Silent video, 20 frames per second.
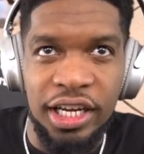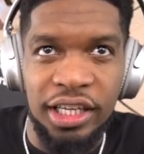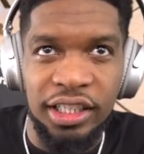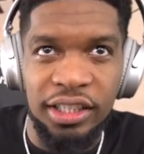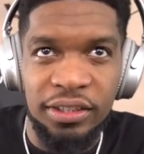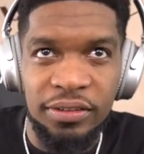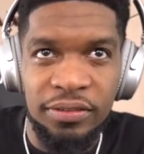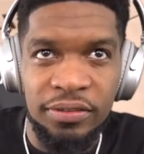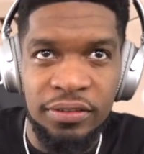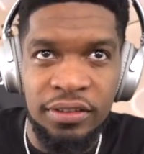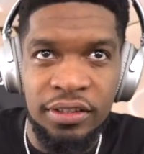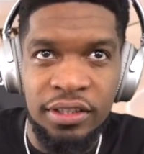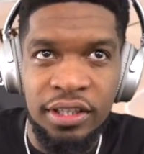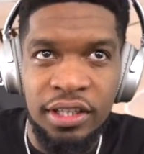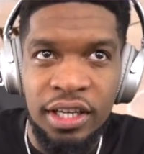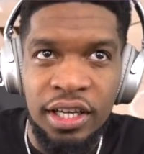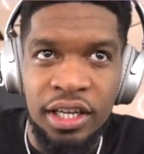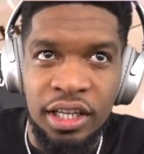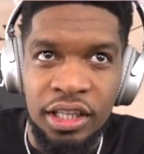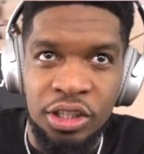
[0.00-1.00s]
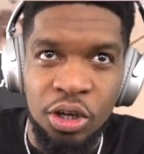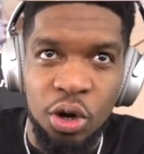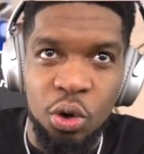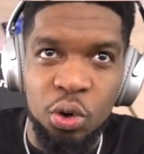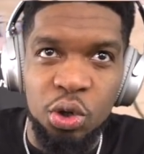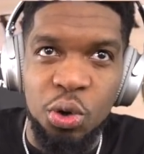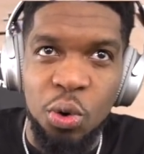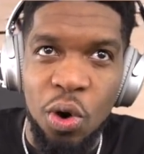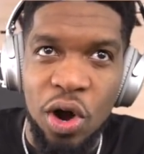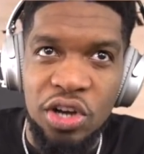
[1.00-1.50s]
Like, the
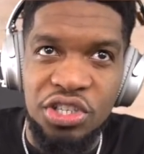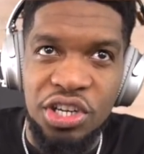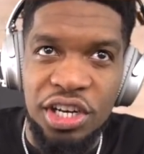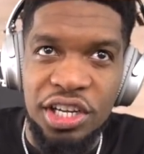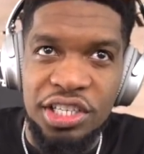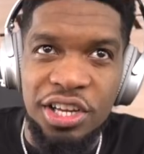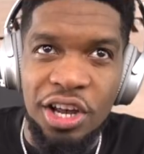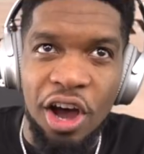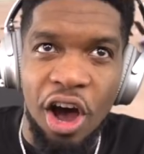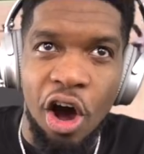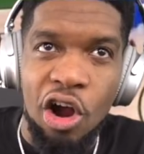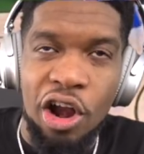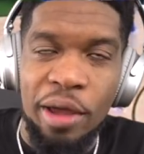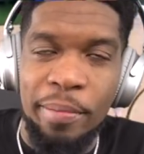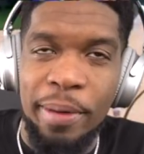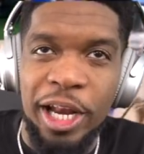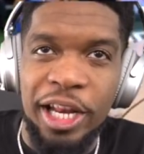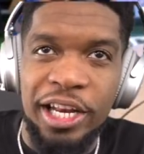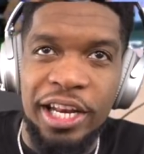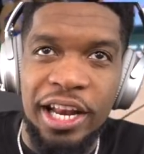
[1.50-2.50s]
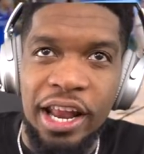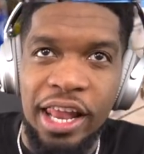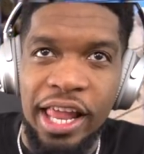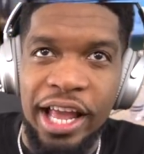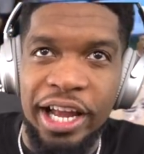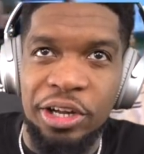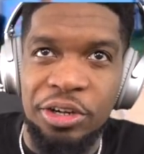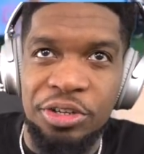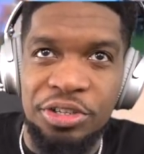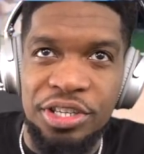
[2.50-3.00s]
only question is, are they better than the
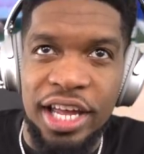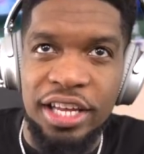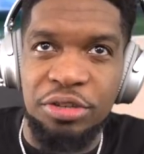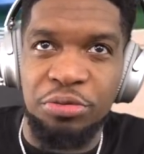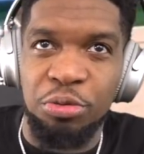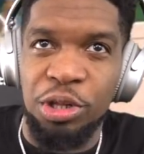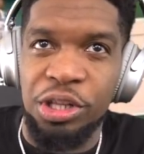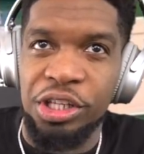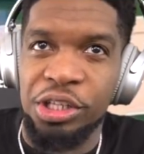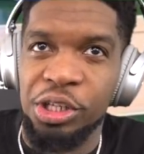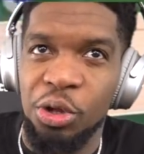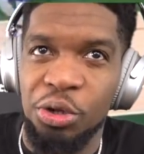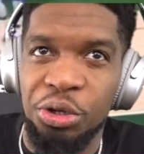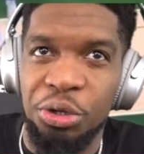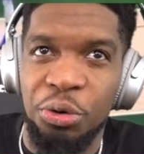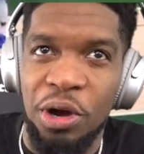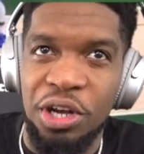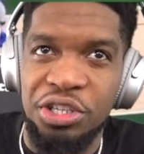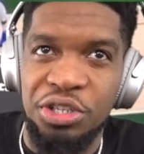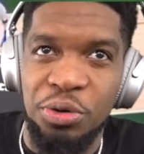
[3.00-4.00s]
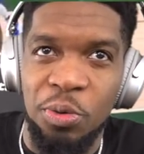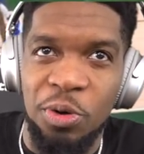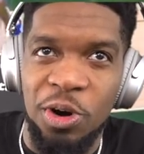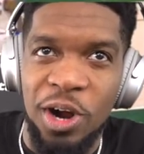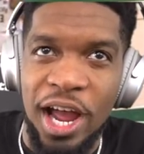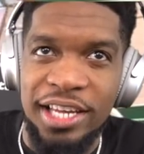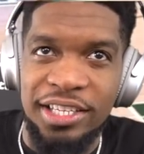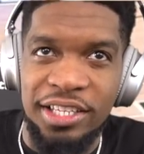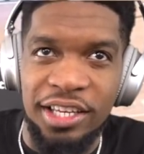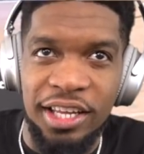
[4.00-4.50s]
Lakers? That's really the only question we're
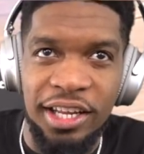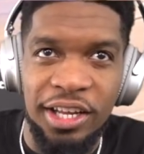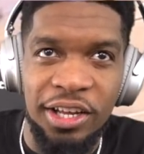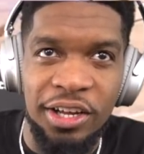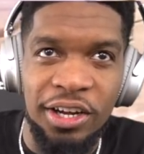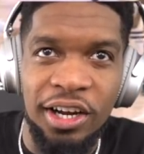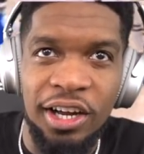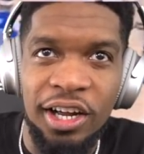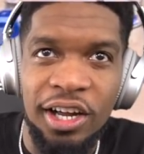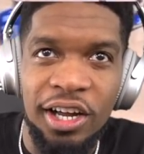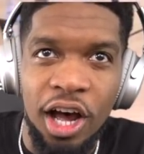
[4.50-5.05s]
asking here.